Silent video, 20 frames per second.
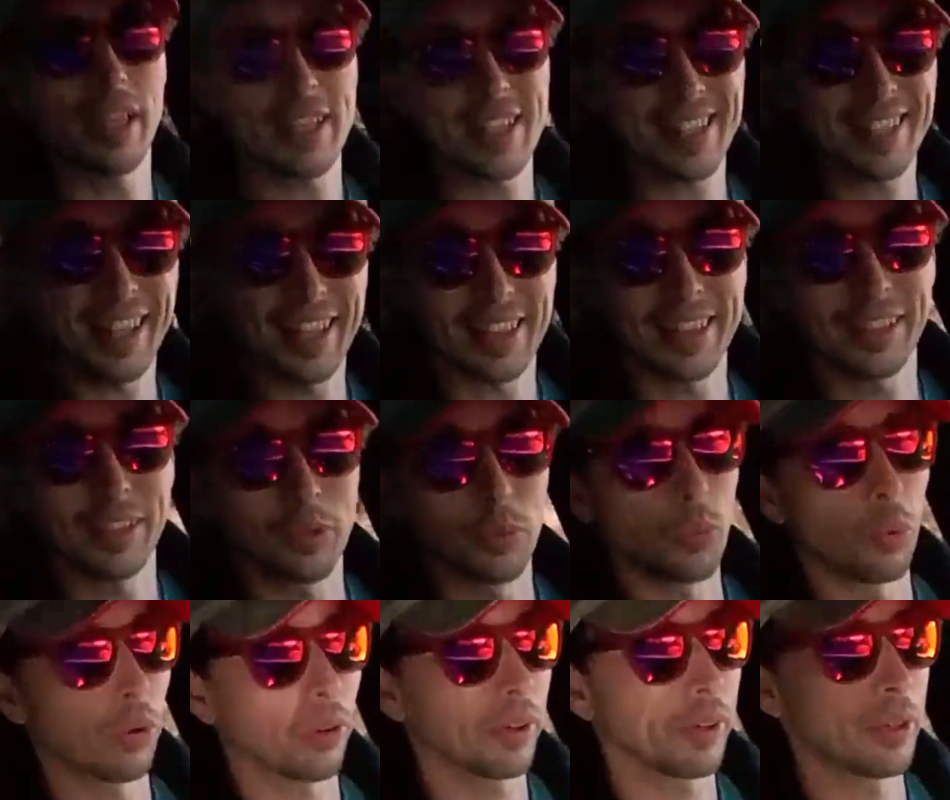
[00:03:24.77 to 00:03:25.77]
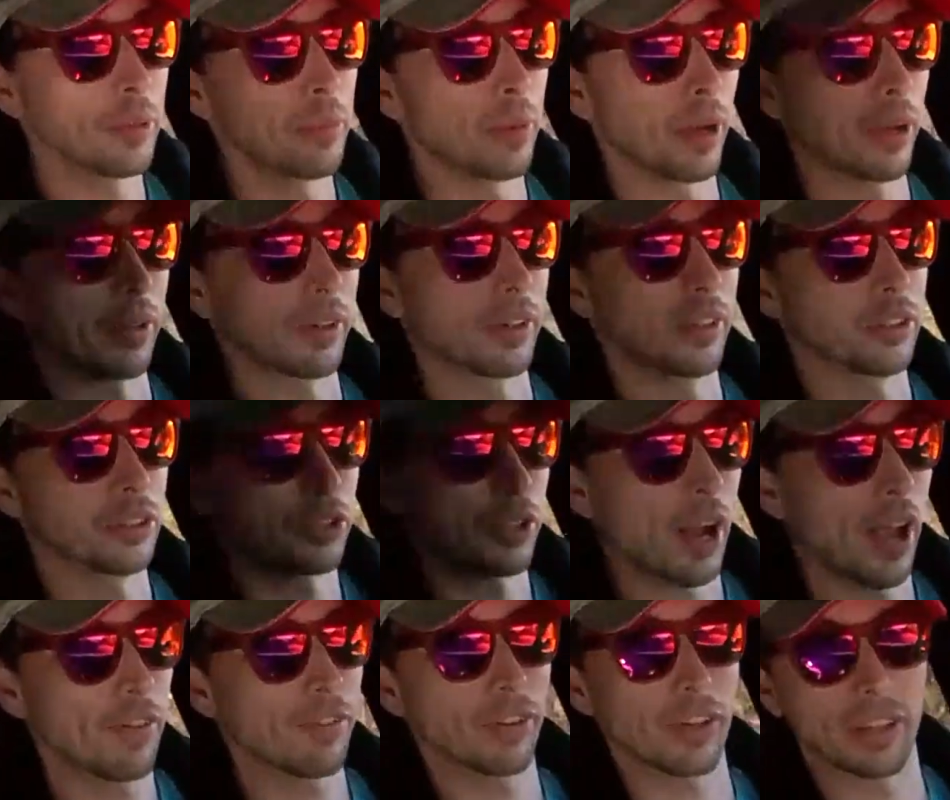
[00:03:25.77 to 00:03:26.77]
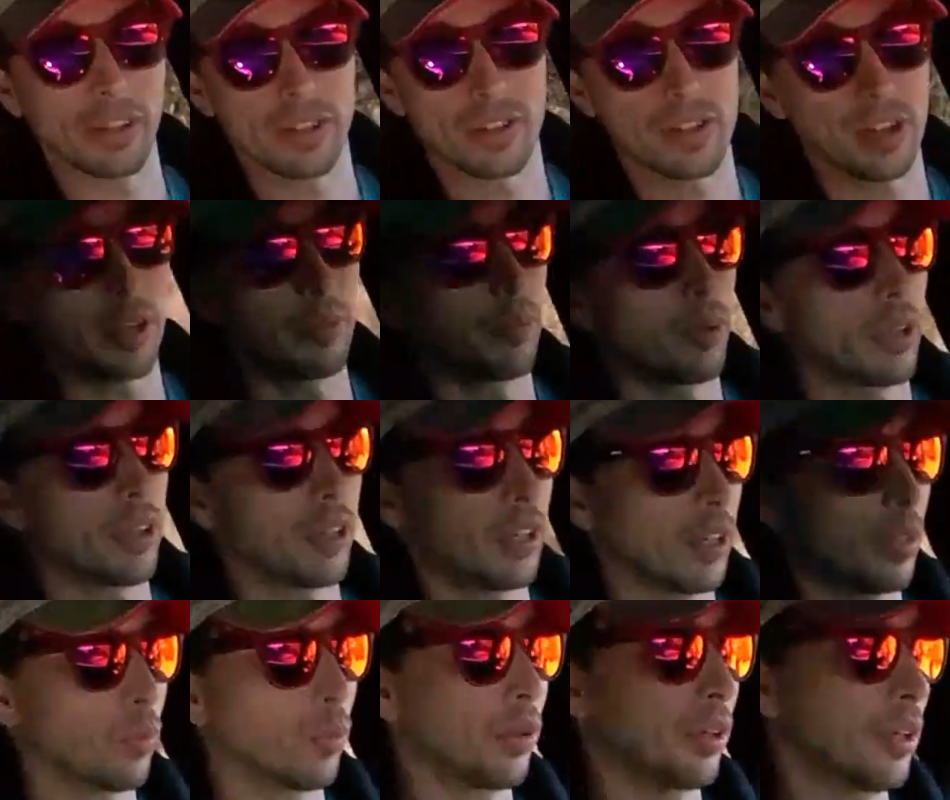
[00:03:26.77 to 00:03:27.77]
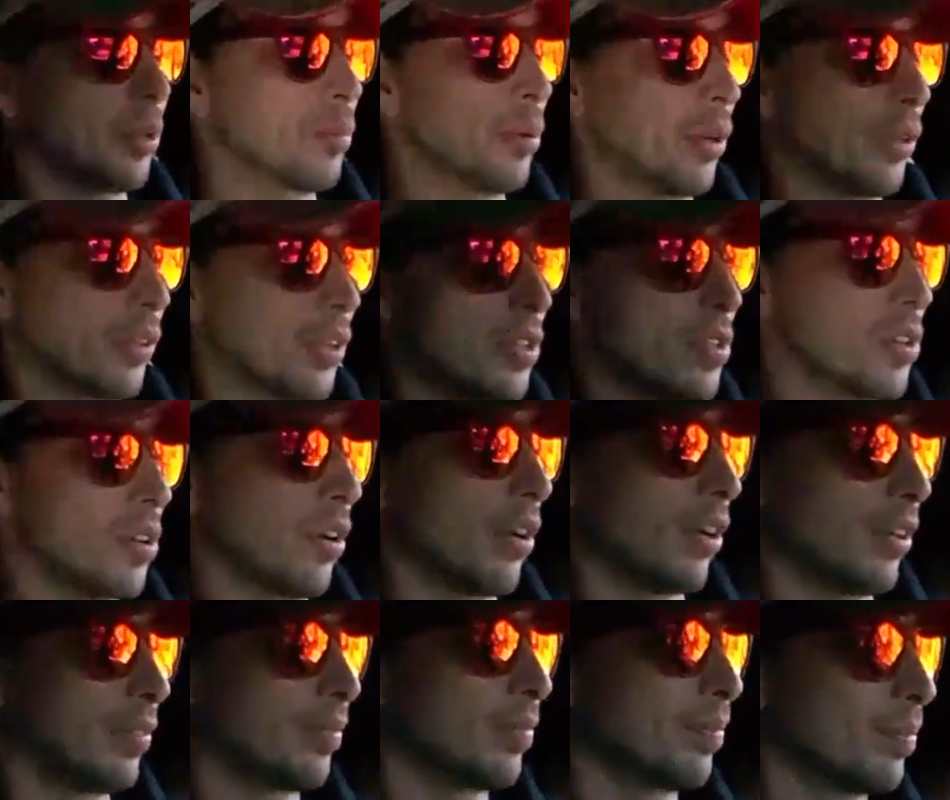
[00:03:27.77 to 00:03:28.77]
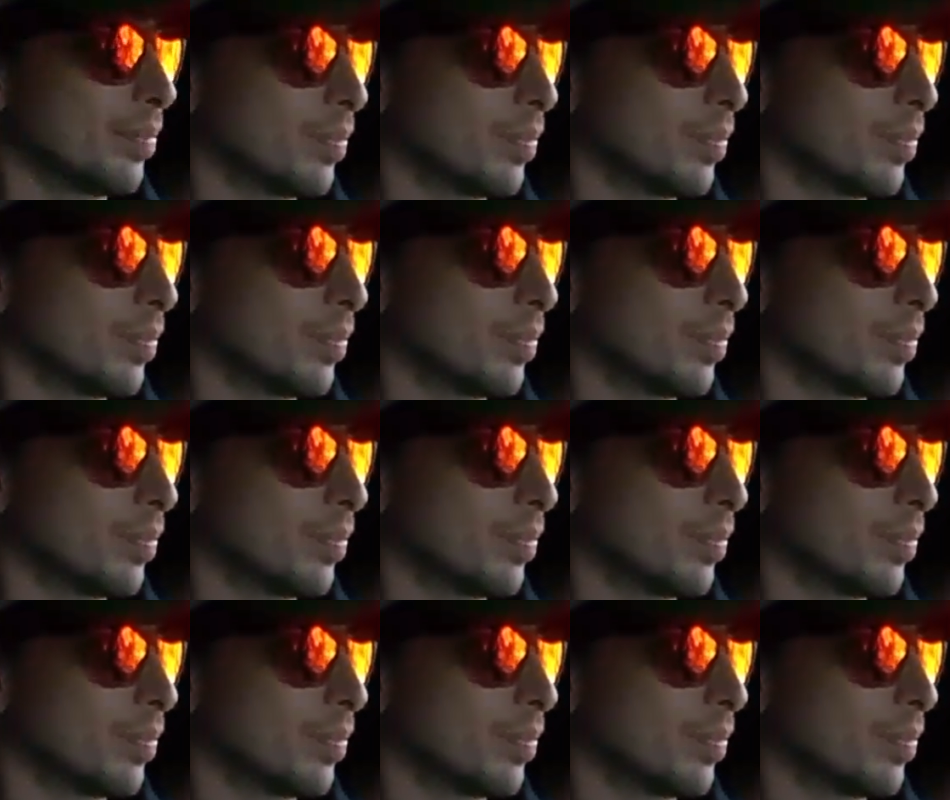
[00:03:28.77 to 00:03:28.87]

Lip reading: less likely to worry about it in traffic the same way that I worry about this car.